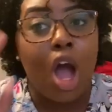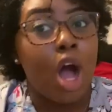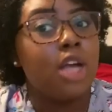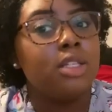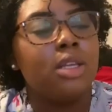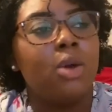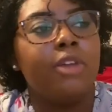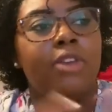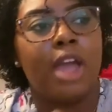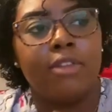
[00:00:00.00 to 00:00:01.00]
Also,
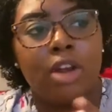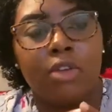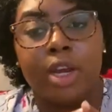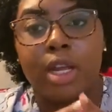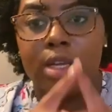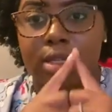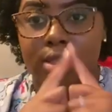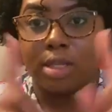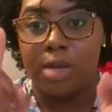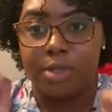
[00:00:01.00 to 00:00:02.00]
if you haven't already,
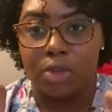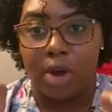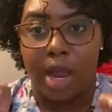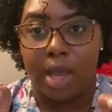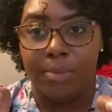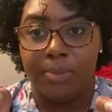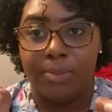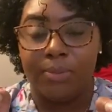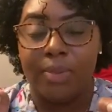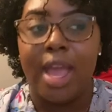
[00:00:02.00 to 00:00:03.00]
subscribe
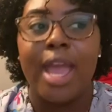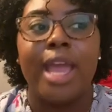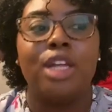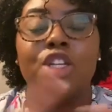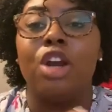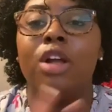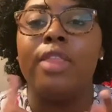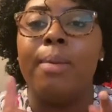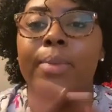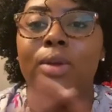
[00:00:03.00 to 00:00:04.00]
and turn on
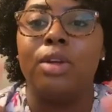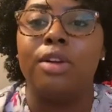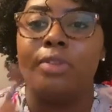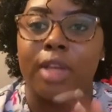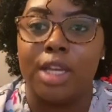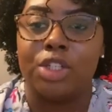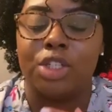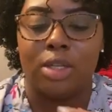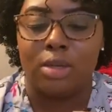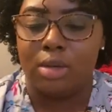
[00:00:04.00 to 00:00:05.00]
that bell
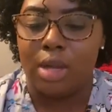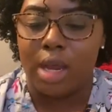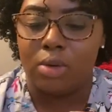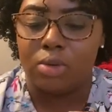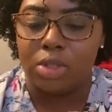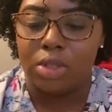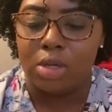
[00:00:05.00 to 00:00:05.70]
notification. Ouch.